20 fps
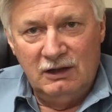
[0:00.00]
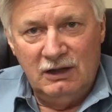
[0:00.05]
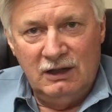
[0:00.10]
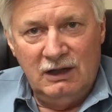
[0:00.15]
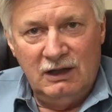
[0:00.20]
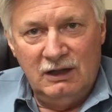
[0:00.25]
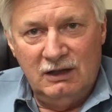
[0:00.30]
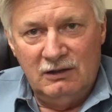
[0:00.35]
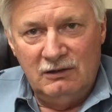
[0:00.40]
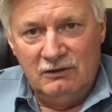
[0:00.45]

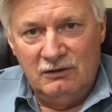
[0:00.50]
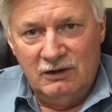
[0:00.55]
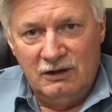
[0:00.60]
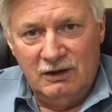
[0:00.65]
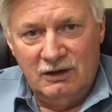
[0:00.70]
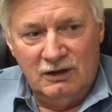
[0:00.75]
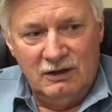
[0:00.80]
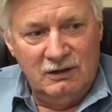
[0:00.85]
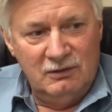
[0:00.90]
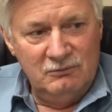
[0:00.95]

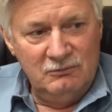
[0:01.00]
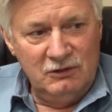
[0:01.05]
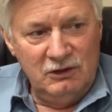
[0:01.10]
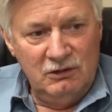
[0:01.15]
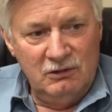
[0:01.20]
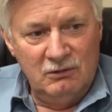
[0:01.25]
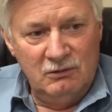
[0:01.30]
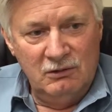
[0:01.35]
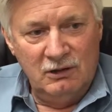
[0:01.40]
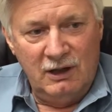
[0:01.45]

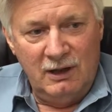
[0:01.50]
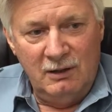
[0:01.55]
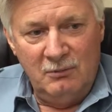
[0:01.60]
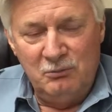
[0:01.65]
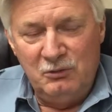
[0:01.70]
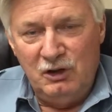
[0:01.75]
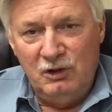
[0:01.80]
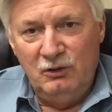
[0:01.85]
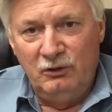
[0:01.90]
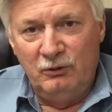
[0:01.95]
you know, and I
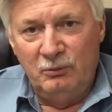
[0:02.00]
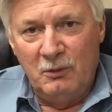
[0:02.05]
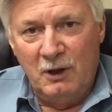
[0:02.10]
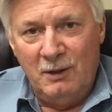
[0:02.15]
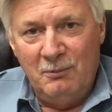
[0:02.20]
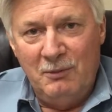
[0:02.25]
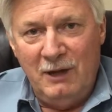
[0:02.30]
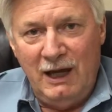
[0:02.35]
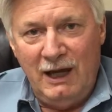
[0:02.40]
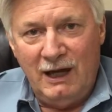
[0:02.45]
abuse
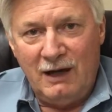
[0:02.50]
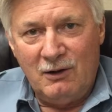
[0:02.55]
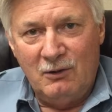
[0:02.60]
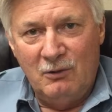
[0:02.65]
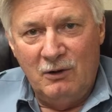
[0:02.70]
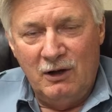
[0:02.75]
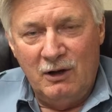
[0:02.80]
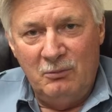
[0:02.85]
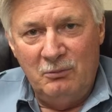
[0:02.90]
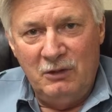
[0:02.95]
my back
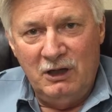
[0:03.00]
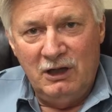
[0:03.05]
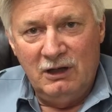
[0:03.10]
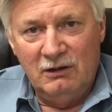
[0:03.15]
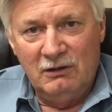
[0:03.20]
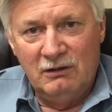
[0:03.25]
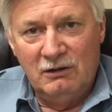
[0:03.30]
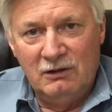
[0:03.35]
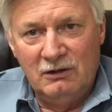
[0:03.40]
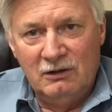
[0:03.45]
quite a
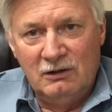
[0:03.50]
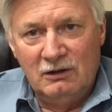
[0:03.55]
bit.